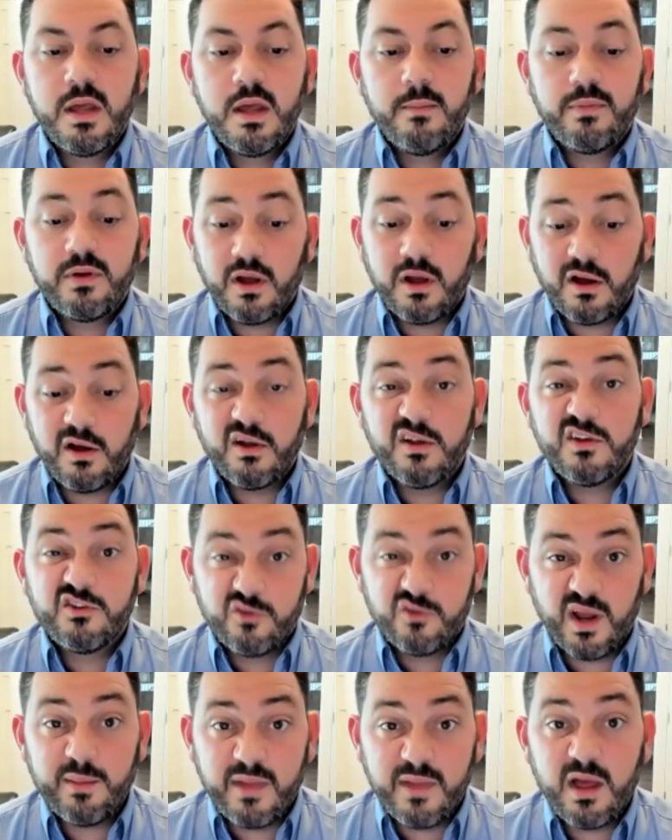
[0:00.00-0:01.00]
But y'all,
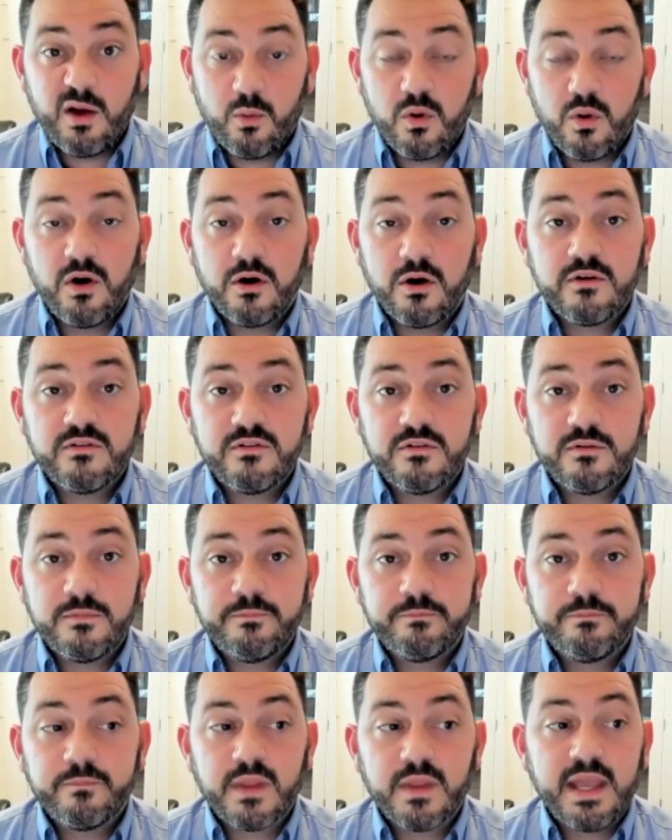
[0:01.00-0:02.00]
direct mail works.
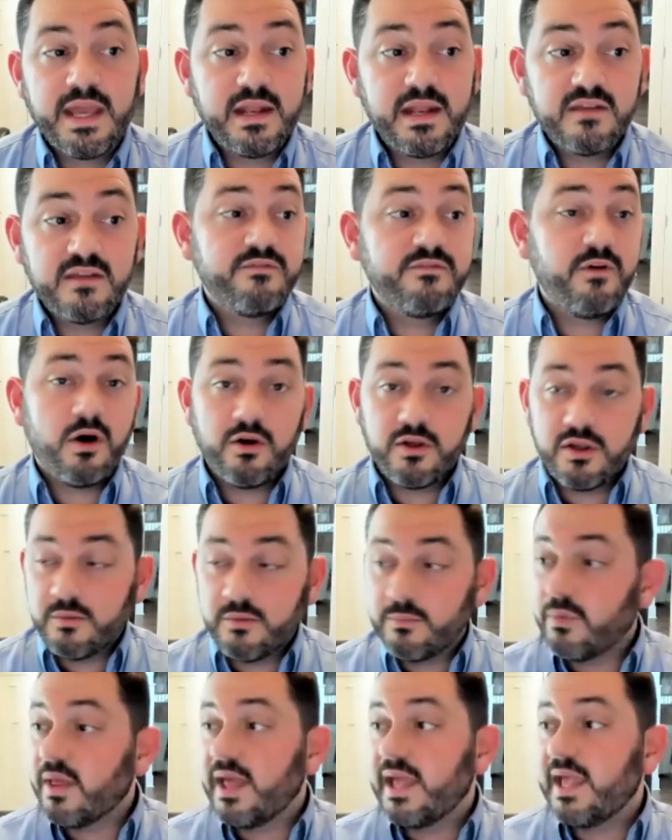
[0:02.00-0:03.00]
It is a
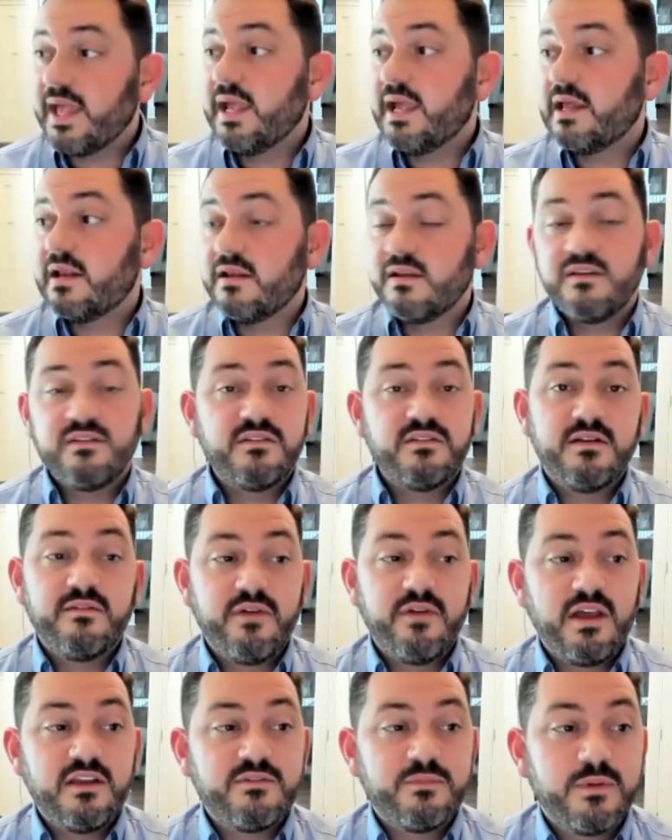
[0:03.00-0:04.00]
volume play and it is an
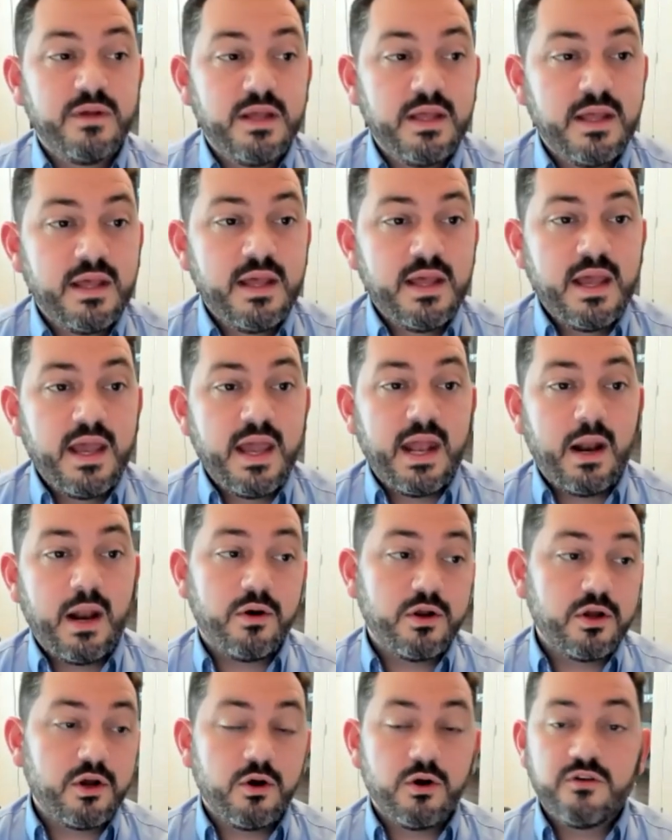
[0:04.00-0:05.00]
investment. And I
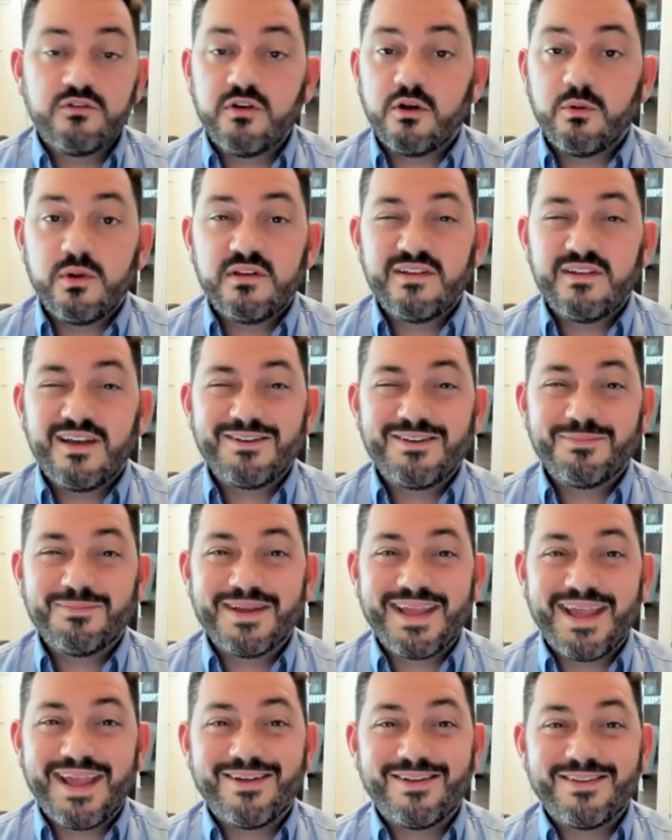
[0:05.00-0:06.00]
would encourage y'all to reach out to
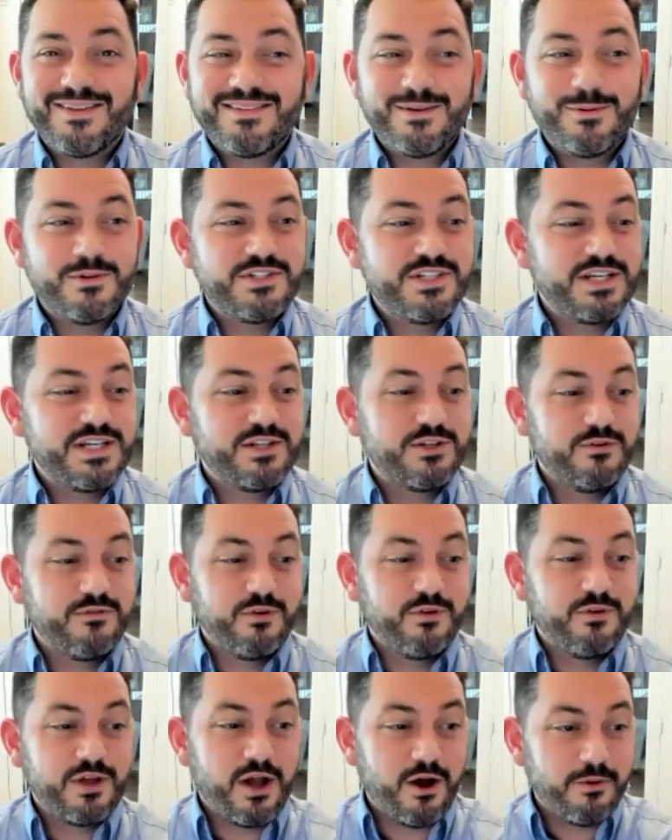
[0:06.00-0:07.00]
Michaela and see what she can do
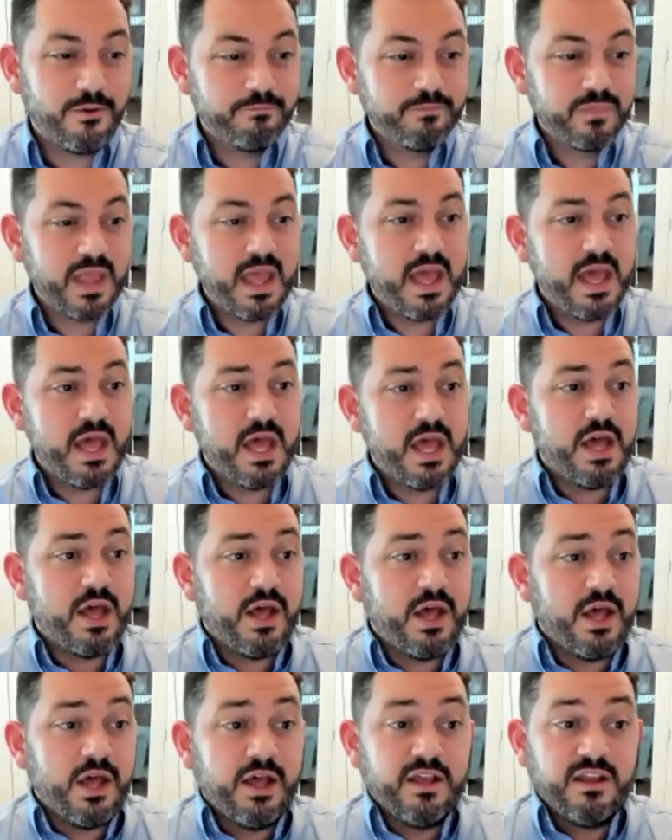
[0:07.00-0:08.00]
for y'all.
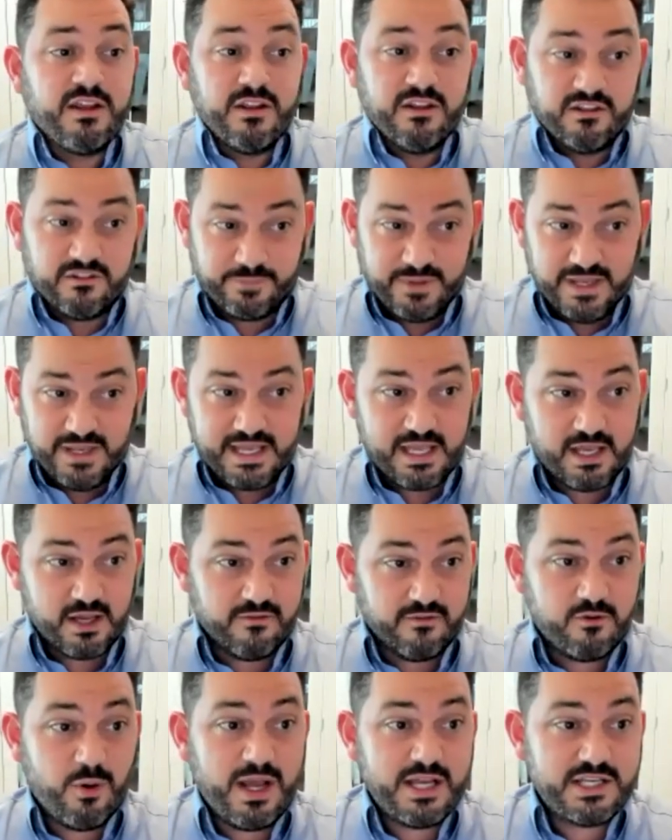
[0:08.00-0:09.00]
Speaking
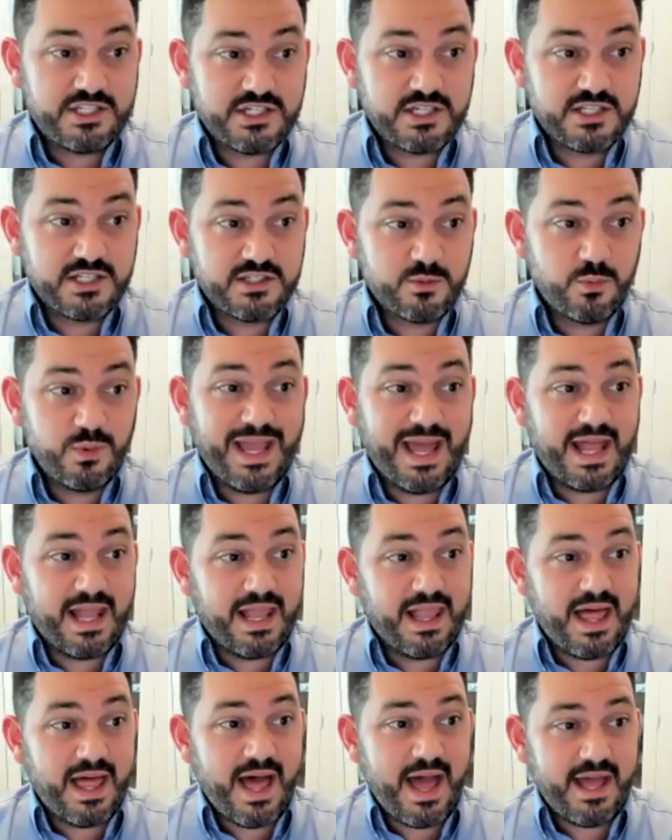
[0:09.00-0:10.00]
of questions, we got
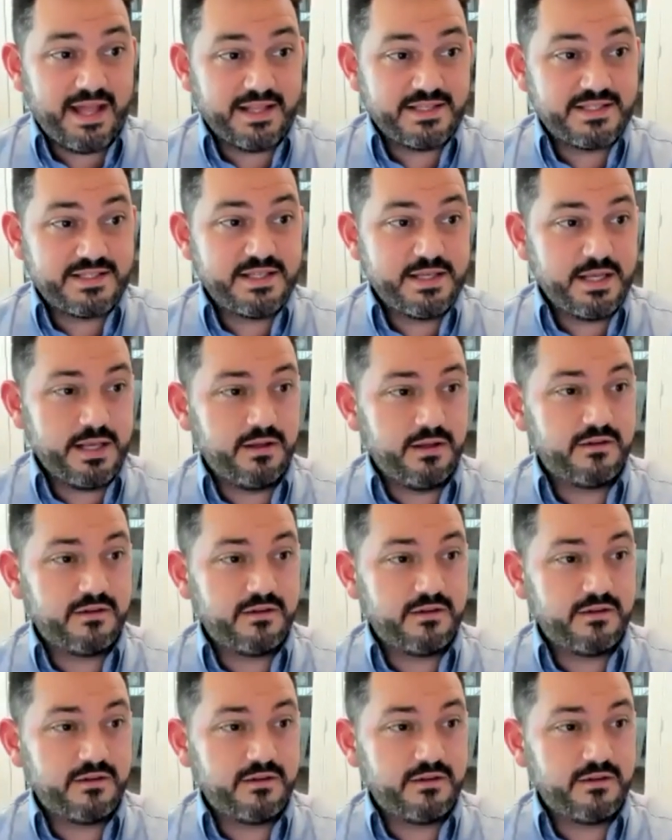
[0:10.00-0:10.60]
lots.